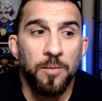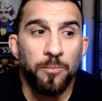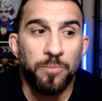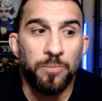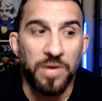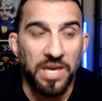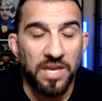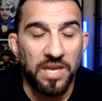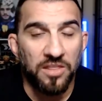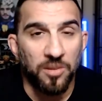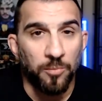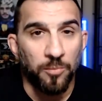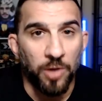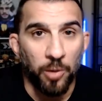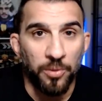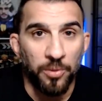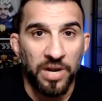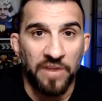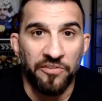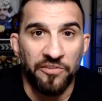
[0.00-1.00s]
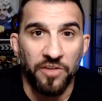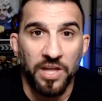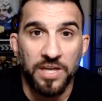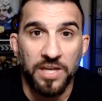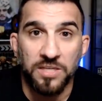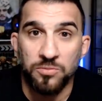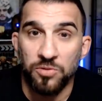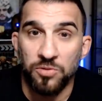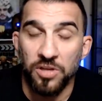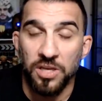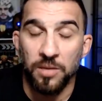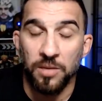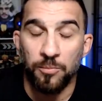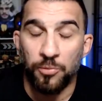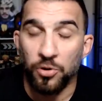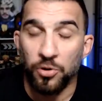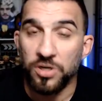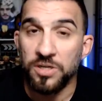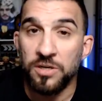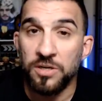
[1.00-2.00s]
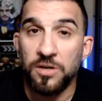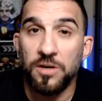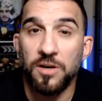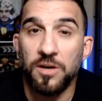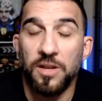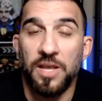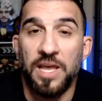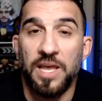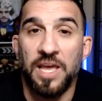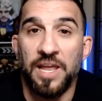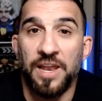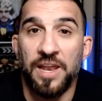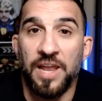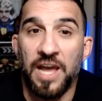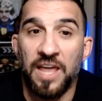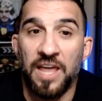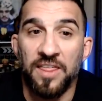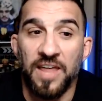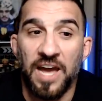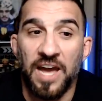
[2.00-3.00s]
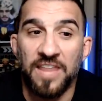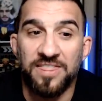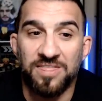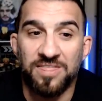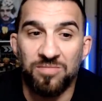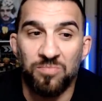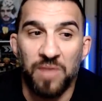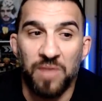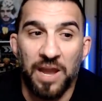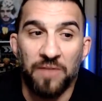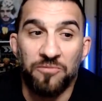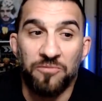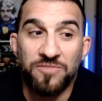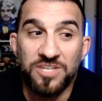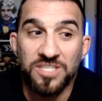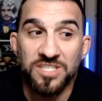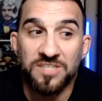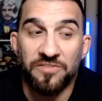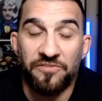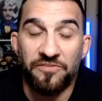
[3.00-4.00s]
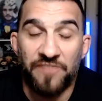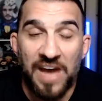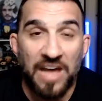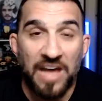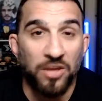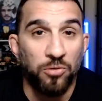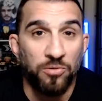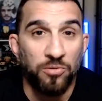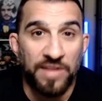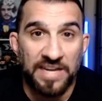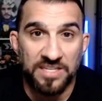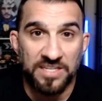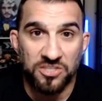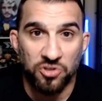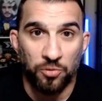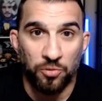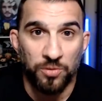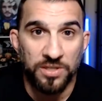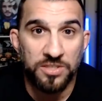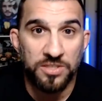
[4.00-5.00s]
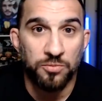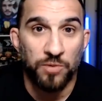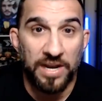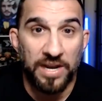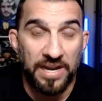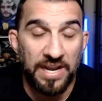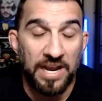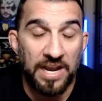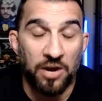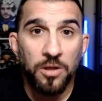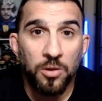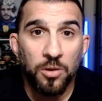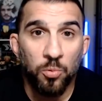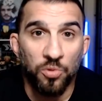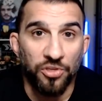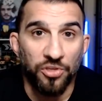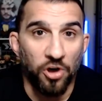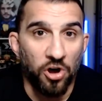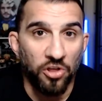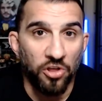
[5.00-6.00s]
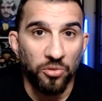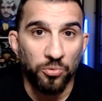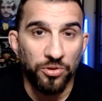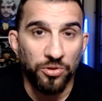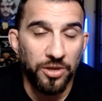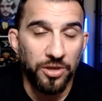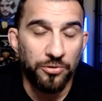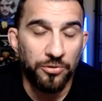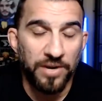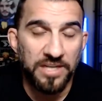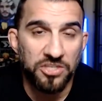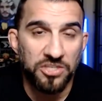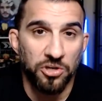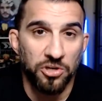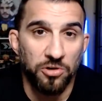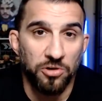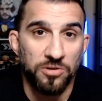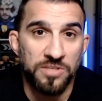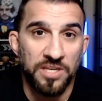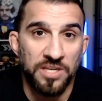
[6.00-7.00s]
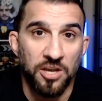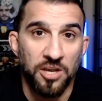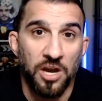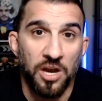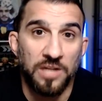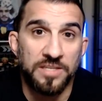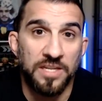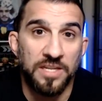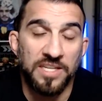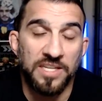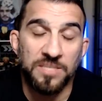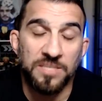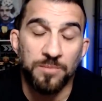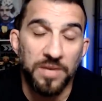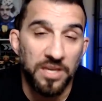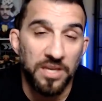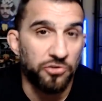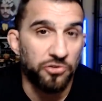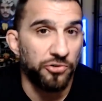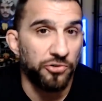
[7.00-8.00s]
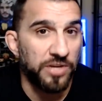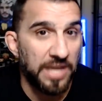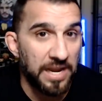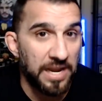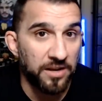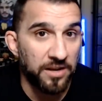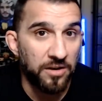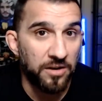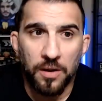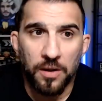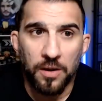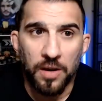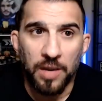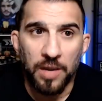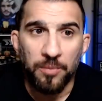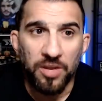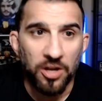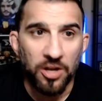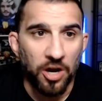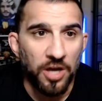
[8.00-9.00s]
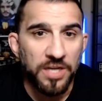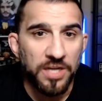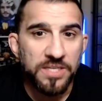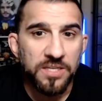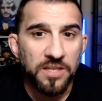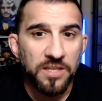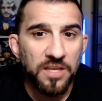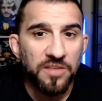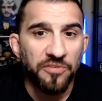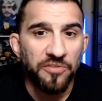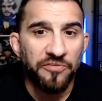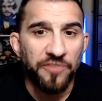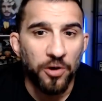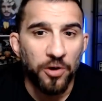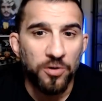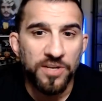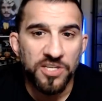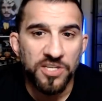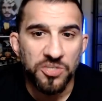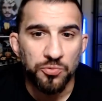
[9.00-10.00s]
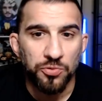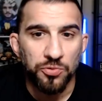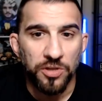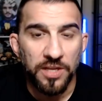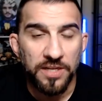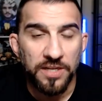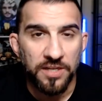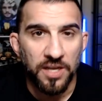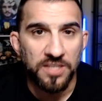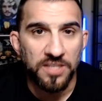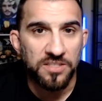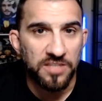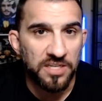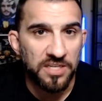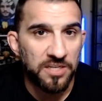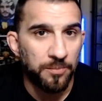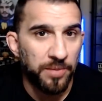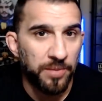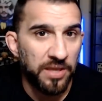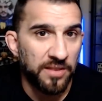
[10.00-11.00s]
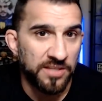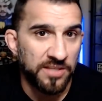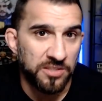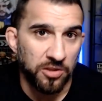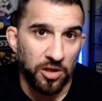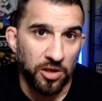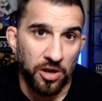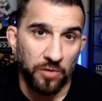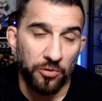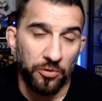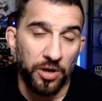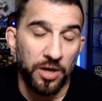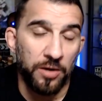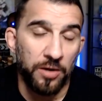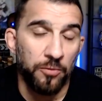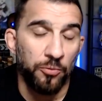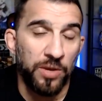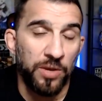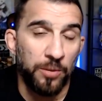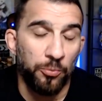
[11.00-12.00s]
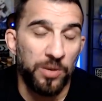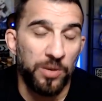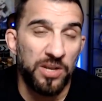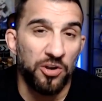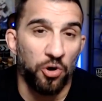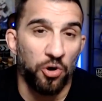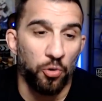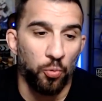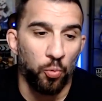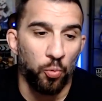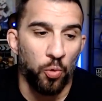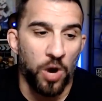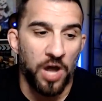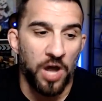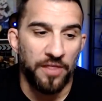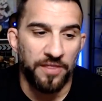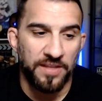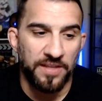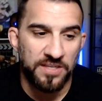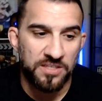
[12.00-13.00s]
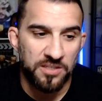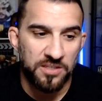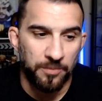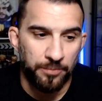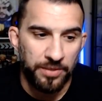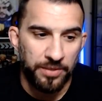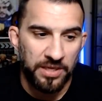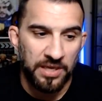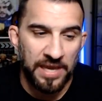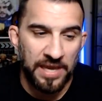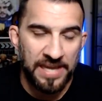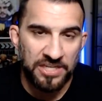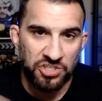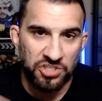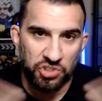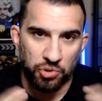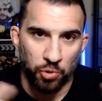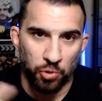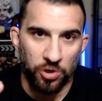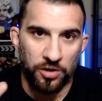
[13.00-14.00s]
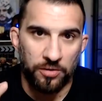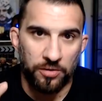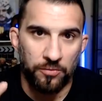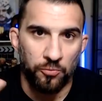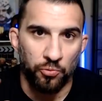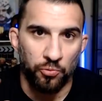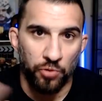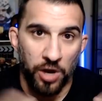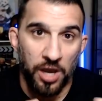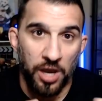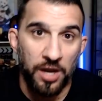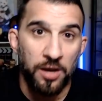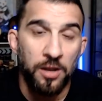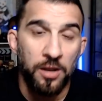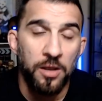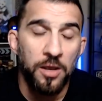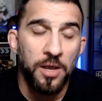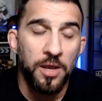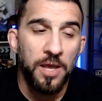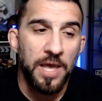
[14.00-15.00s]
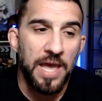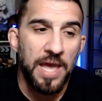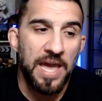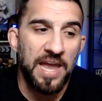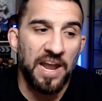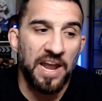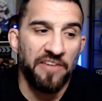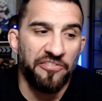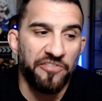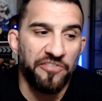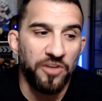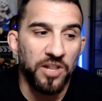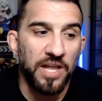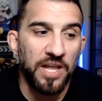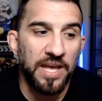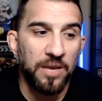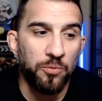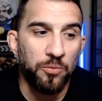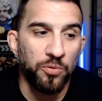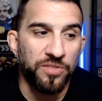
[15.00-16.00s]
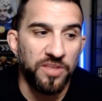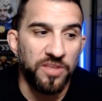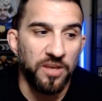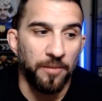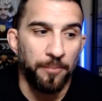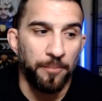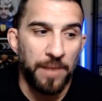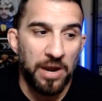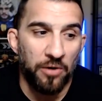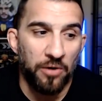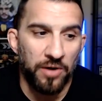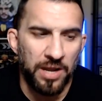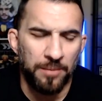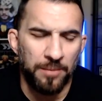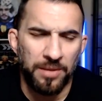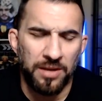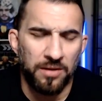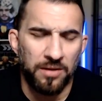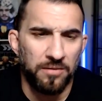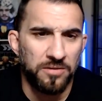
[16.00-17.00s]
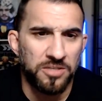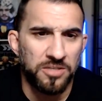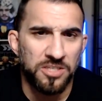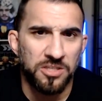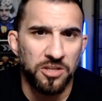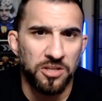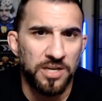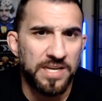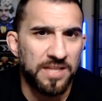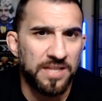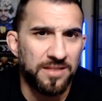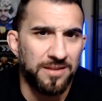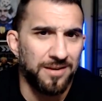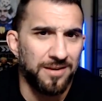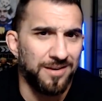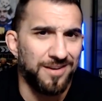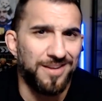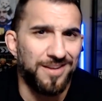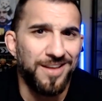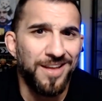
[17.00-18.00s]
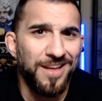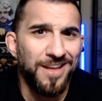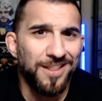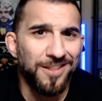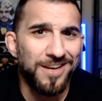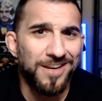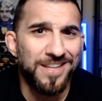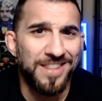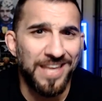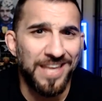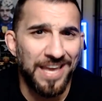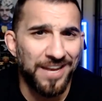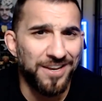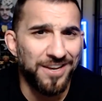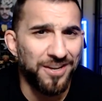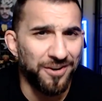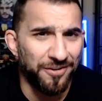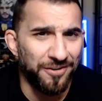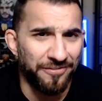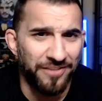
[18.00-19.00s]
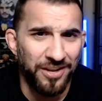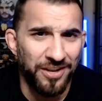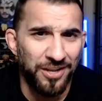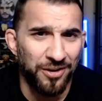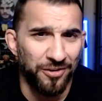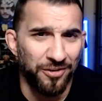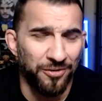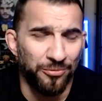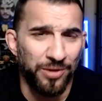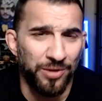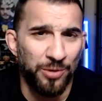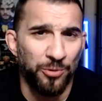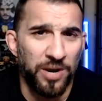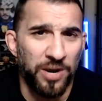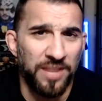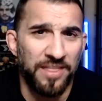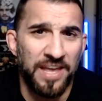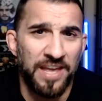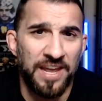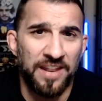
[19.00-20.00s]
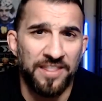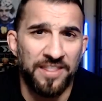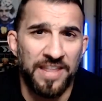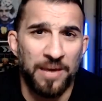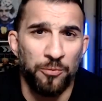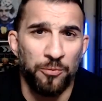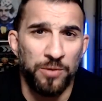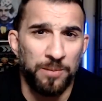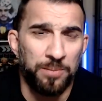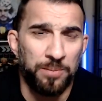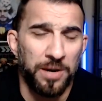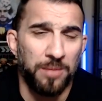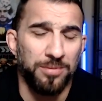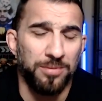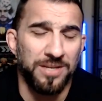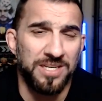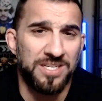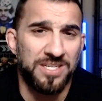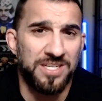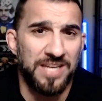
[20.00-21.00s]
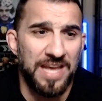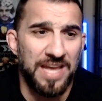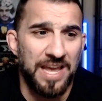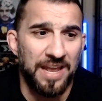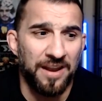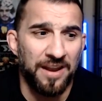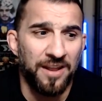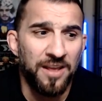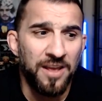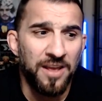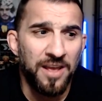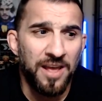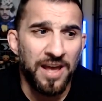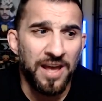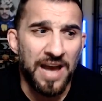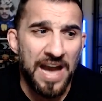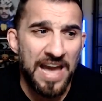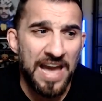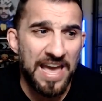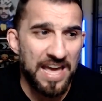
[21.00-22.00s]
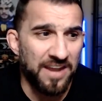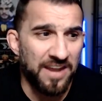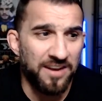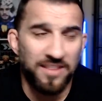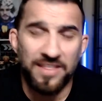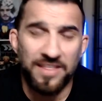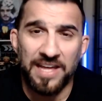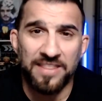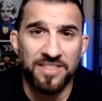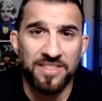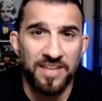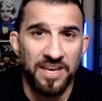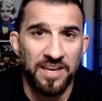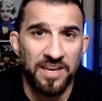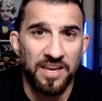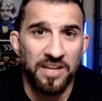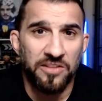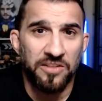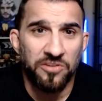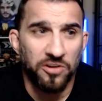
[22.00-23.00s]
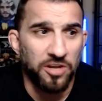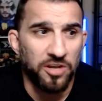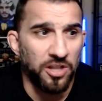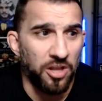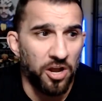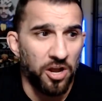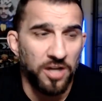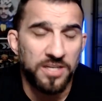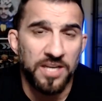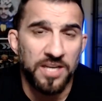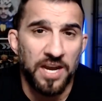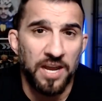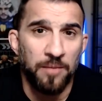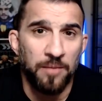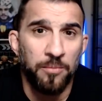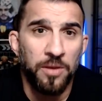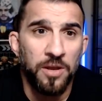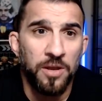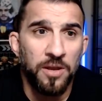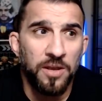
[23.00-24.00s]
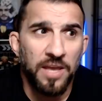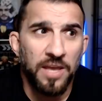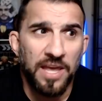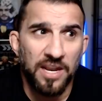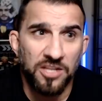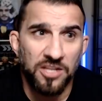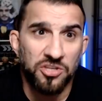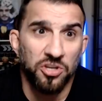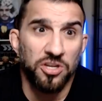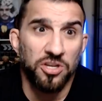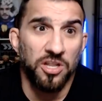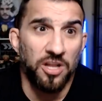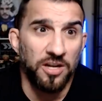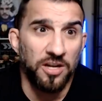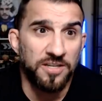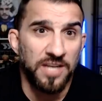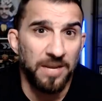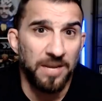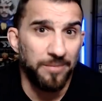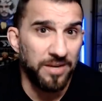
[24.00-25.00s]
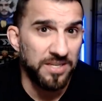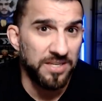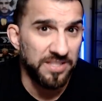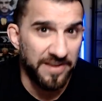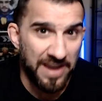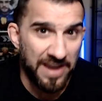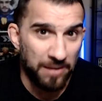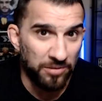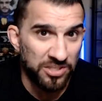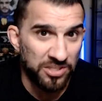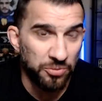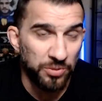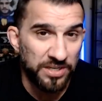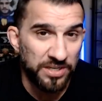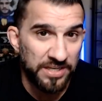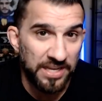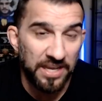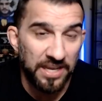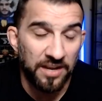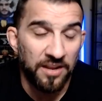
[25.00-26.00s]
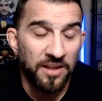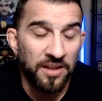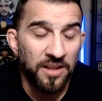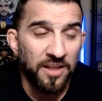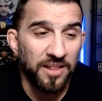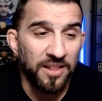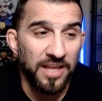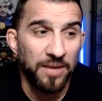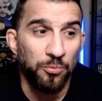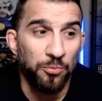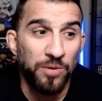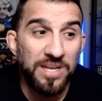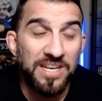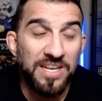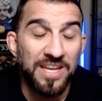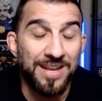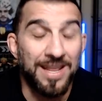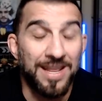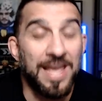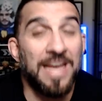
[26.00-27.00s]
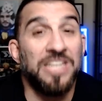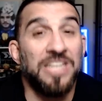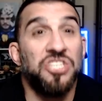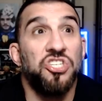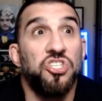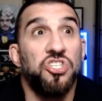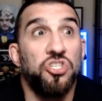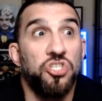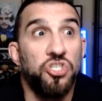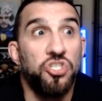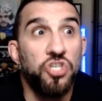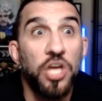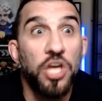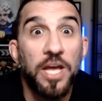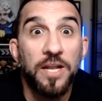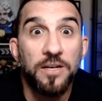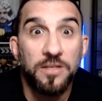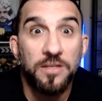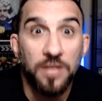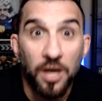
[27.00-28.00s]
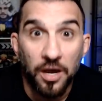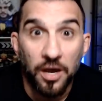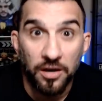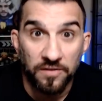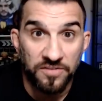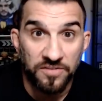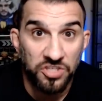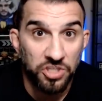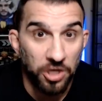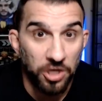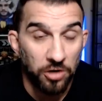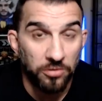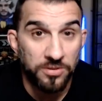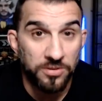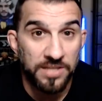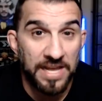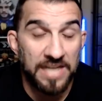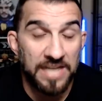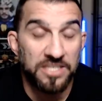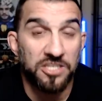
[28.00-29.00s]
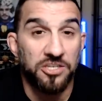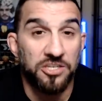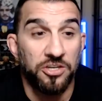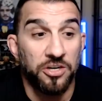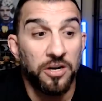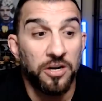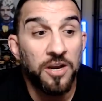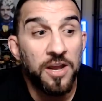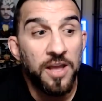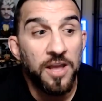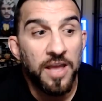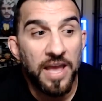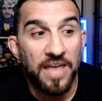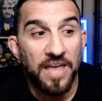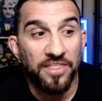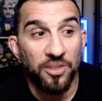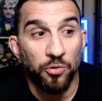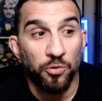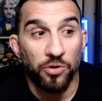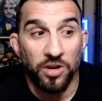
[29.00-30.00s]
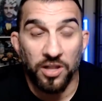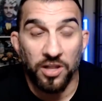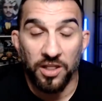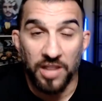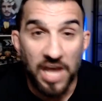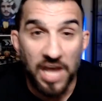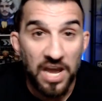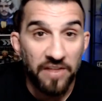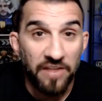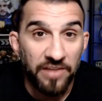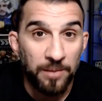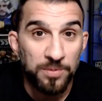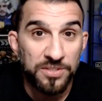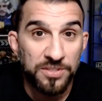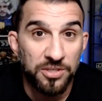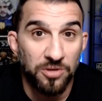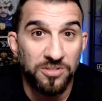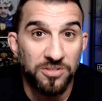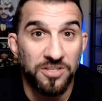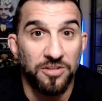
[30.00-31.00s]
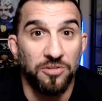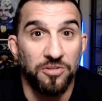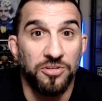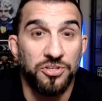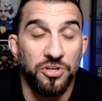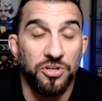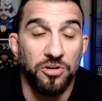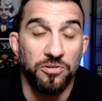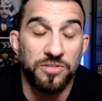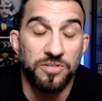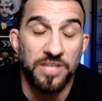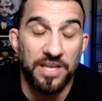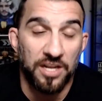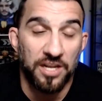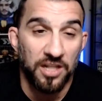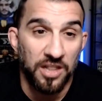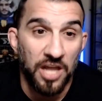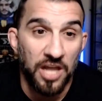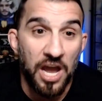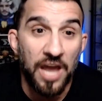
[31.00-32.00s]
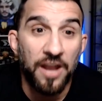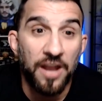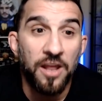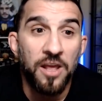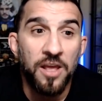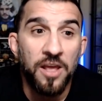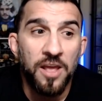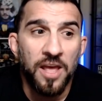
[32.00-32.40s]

Being in the moment, I feel like, is really important. And I, I, I just value that so much right now with all the really great shows and content that's being created. I mean, honestly, the focus really does need to be this long run. We, we don't want this to be a short run and I feel like with the amount, I mean, just look at the look at the end of your video, the rewind that that we published, and I edited that thing. It took a long time, and it took a long time because of how much we did. Like we did a shit ton of shows last year, and there were a lot of episodes in those shows, and a lot.